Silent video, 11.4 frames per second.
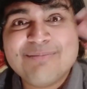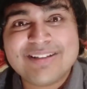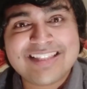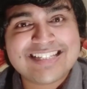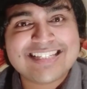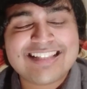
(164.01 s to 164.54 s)

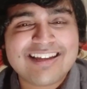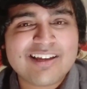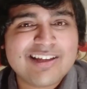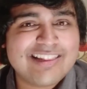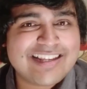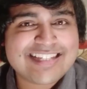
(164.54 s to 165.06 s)
But this is like
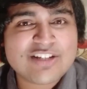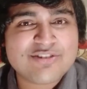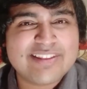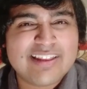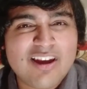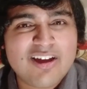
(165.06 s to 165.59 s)

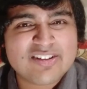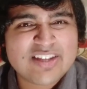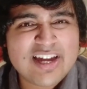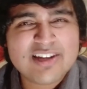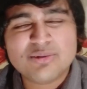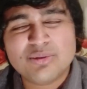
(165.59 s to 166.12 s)
essentially the last
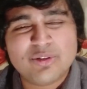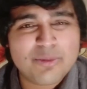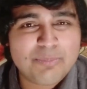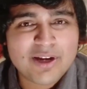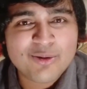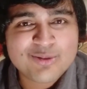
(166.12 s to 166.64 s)
hurdle or the
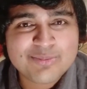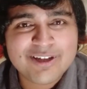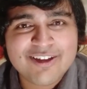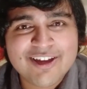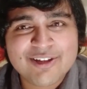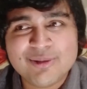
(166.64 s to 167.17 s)

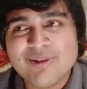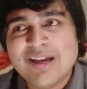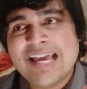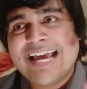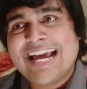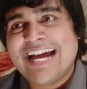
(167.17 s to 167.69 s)
penultimate hurdle,
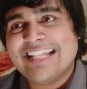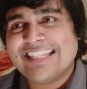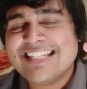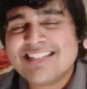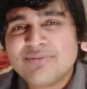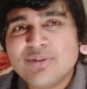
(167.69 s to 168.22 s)
and
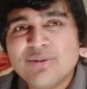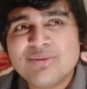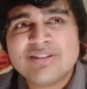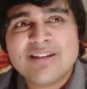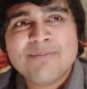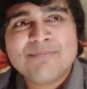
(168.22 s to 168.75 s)
the
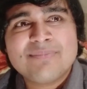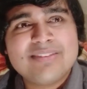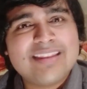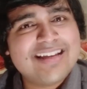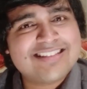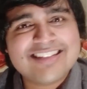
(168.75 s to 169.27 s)
interviews
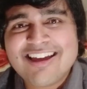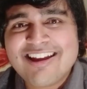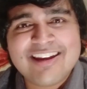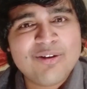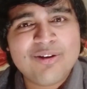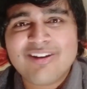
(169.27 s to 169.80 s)
they're
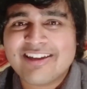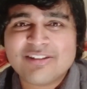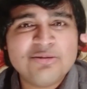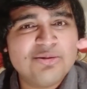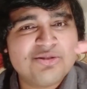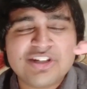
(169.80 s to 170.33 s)
certainly not
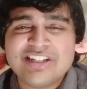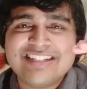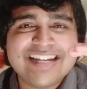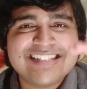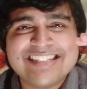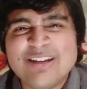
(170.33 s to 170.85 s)
like your
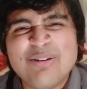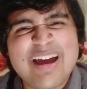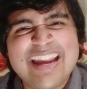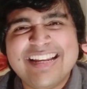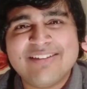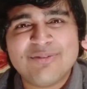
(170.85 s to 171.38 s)
GCSE or
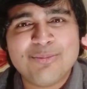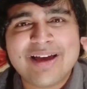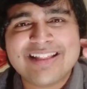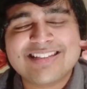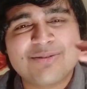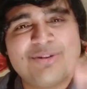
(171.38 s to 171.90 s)
A level
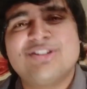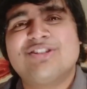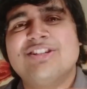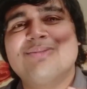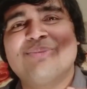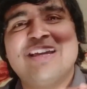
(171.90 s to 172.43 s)
maths
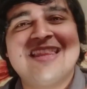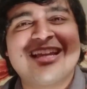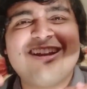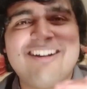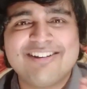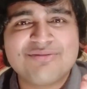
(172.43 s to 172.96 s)
questions where they're
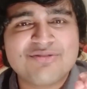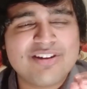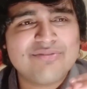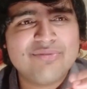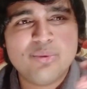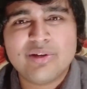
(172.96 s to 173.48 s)
kind of
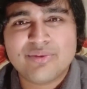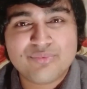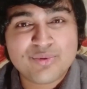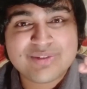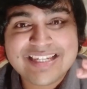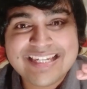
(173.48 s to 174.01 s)
straightforward and
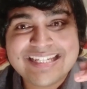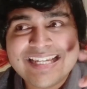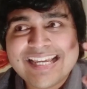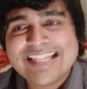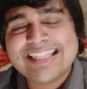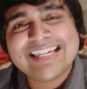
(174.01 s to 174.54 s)
routine.
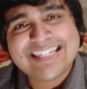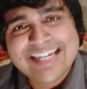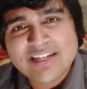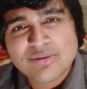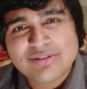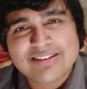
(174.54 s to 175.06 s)
They
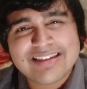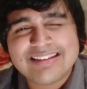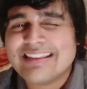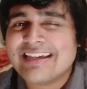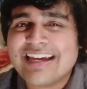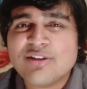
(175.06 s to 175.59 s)
get you to
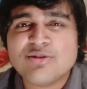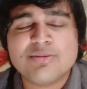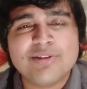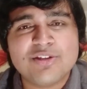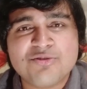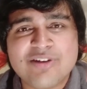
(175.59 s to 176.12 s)
think, they get you to
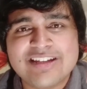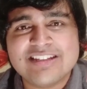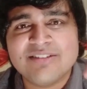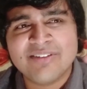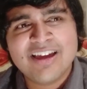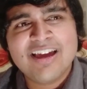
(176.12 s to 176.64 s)
be
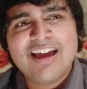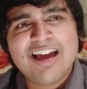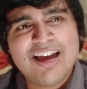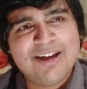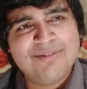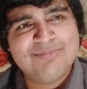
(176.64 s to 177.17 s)
creative.
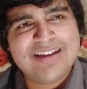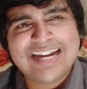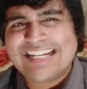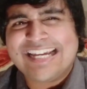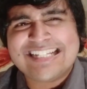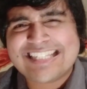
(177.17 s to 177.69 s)
Um,
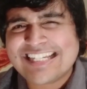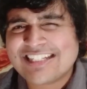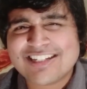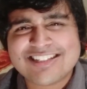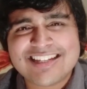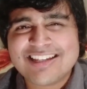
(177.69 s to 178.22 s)
and yeah, it's, it's
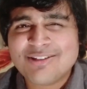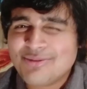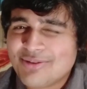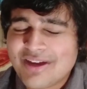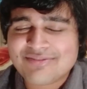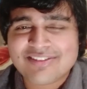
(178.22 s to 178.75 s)
just you,
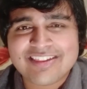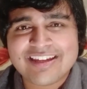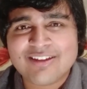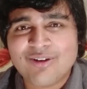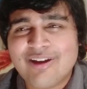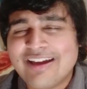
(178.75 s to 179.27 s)
you have to
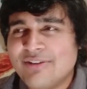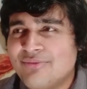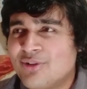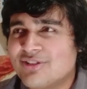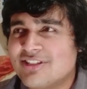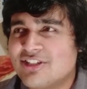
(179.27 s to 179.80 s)
think a lot and you've
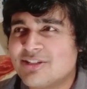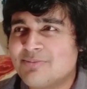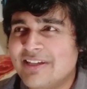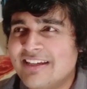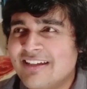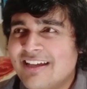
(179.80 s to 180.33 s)
got to just
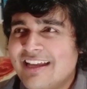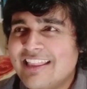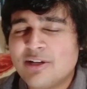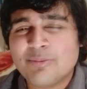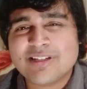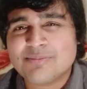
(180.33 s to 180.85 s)
be a
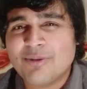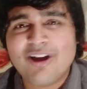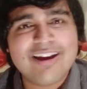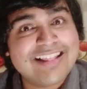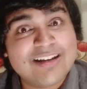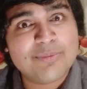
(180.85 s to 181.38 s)
little bit
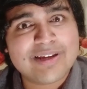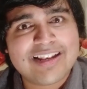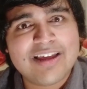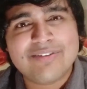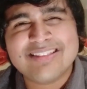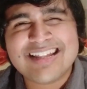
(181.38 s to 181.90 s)
smart and bit
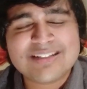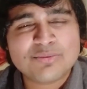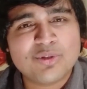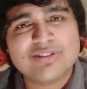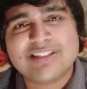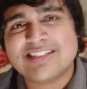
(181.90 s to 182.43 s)
clever. And that's
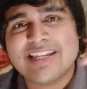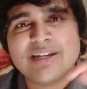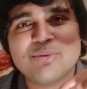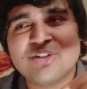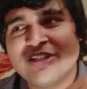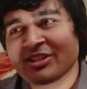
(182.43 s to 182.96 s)
what
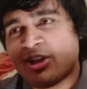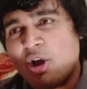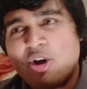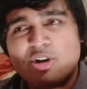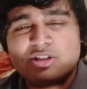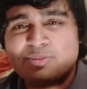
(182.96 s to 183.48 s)
distinguishes
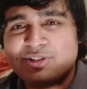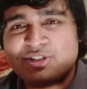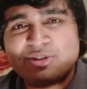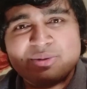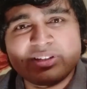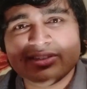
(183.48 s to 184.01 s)
Oxbridge
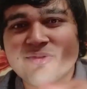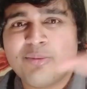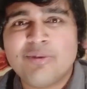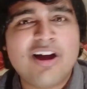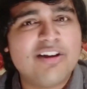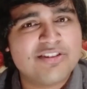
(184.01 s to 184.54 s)
students
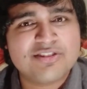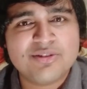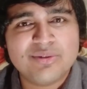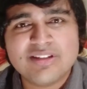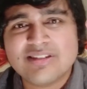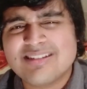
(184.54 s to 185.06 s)
from other
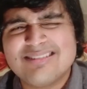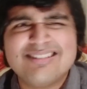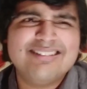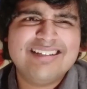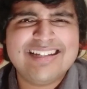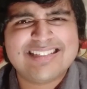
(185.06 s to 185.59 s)
students.
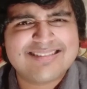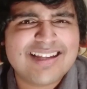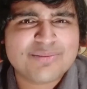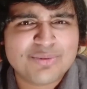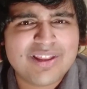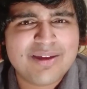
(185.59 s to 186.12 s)
Uh, at least
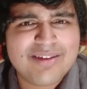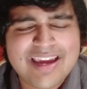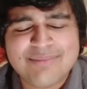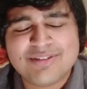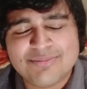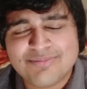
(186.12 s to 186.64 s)
that's what they're
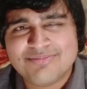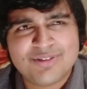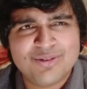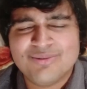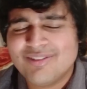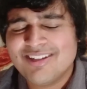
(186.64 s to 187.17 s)
aimed to
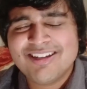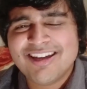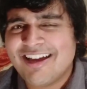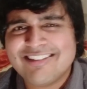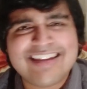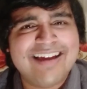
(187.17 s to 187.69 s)
do.
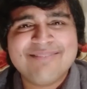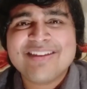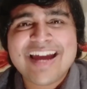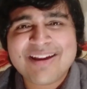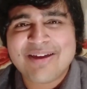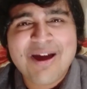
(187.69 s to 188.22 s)
Uh, yeah,
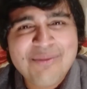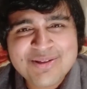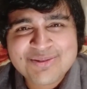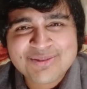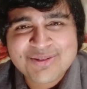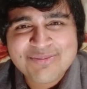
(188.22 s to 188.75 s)
anyway, I won't
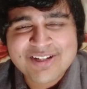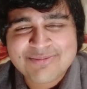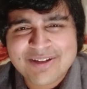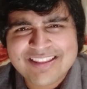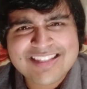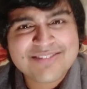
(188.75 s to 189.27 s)
talk too much
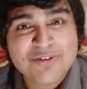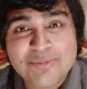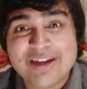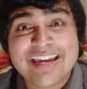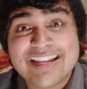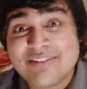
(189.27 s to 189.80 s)
about the interview,
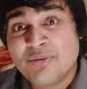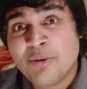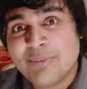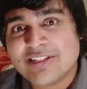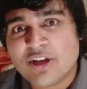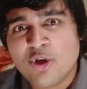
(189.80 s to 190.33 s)
but again, if you
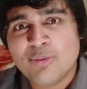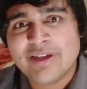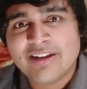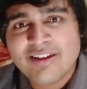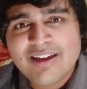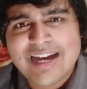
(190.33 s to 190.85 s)
want me to home
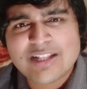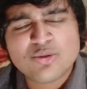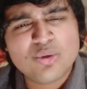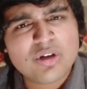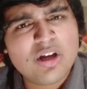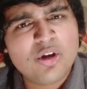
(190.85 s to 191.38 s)
in and
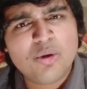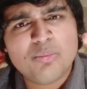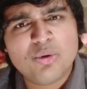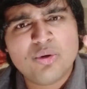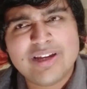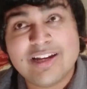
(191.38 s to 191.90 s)
talk a lot
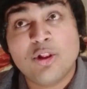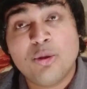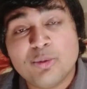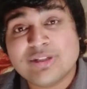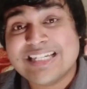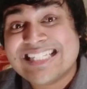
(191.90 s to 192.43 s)
more in a
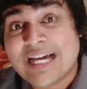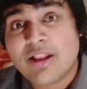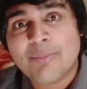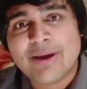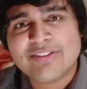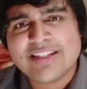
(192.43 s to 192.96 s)
lot more detail
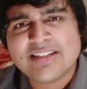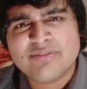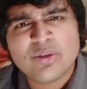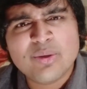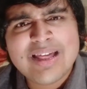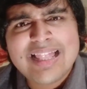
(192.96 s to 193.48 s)
about the
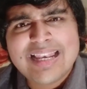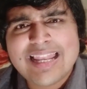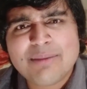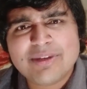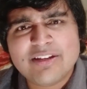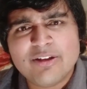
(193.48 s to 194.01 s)
interview,
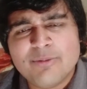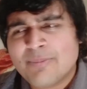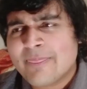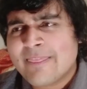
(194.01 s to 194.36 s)
let me know.